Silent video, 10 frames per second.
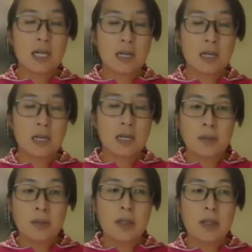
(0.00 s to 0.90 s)

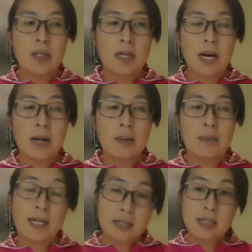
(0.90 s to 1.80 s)
improve um,
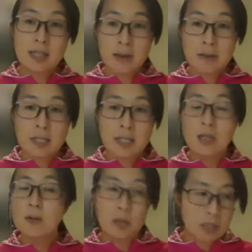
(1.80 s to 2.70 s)
patient safety,
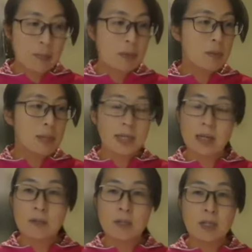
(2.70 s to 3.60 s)
quality improvement,
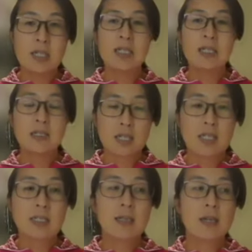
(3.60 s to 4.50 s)
everything. It's
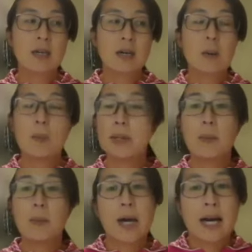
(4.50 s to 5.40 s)
just
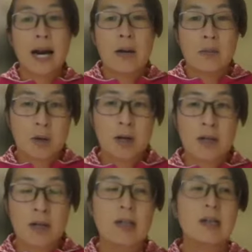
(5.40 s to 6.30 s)
the way I work,
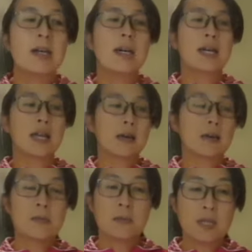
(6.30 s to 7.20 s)
and I
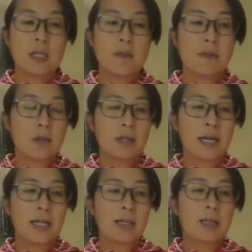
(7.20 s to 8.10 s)
really feel
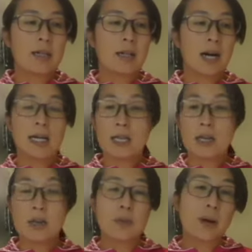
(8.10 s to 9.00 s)
like I
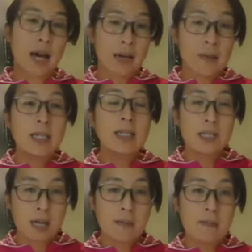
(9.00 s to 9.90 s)
can thrive in
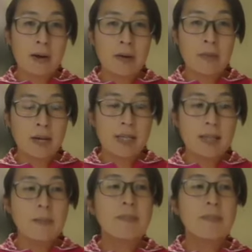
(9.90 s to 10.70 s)
this environment.